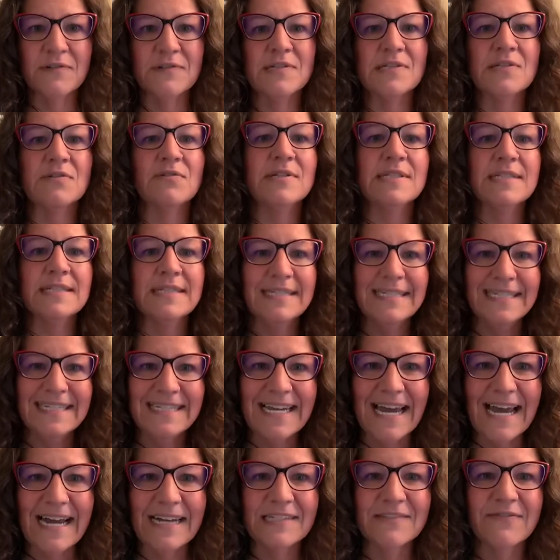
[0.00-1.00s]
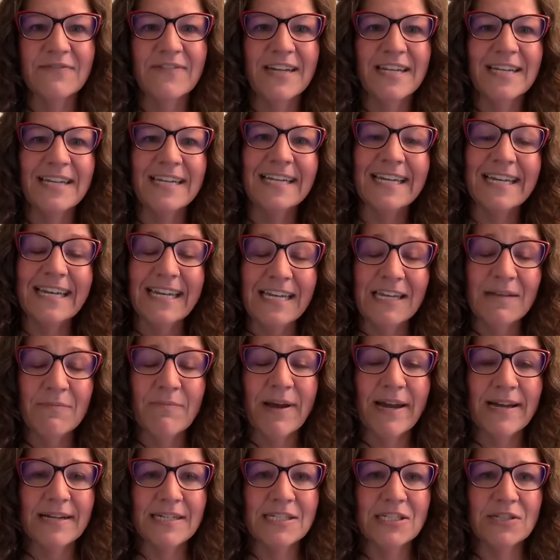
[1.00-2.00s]
so it's deactivating any
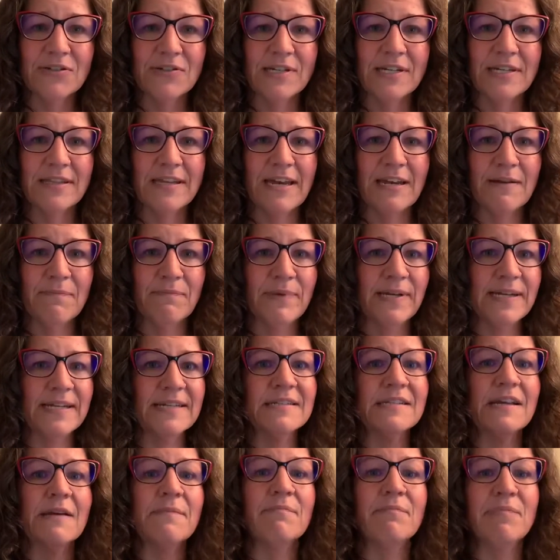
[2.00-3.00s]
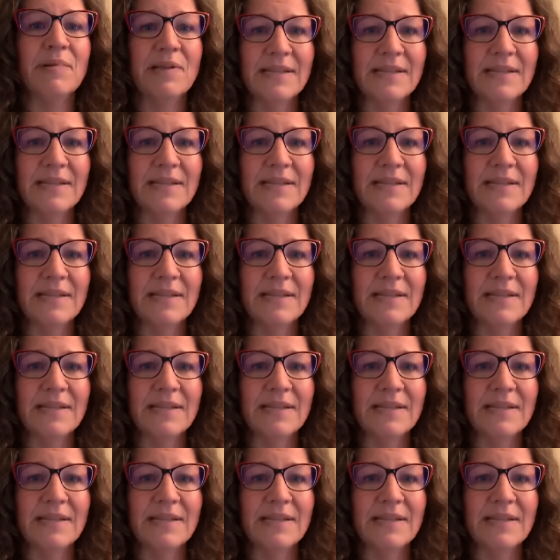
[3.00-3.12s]
bacteria that it picks up,